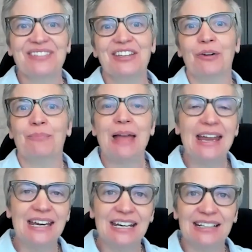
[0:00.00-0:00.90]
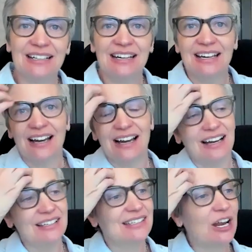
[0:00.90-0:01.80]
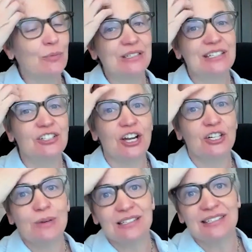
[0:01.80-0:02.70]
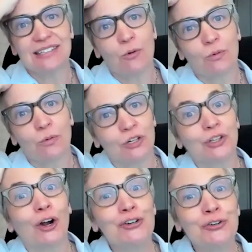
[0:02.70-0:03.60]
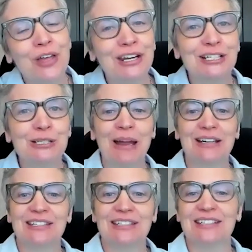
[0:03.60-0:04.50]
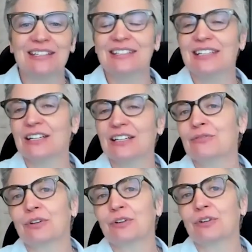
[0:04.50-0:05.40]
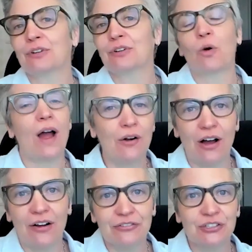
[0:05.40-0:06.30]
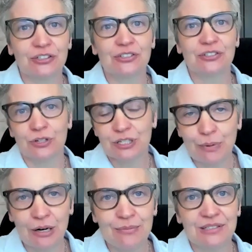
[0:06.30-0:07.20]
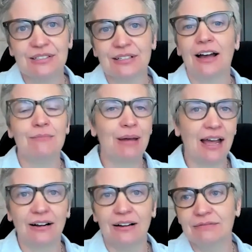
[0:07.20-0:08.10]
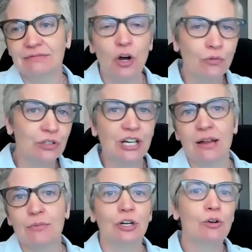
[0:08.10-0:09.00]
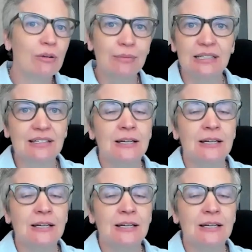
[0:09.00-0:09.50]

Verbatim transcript: You know, paying uh, settlements and judgments that were larger than expected didn't require officers or departments to cut back on overtime or equipment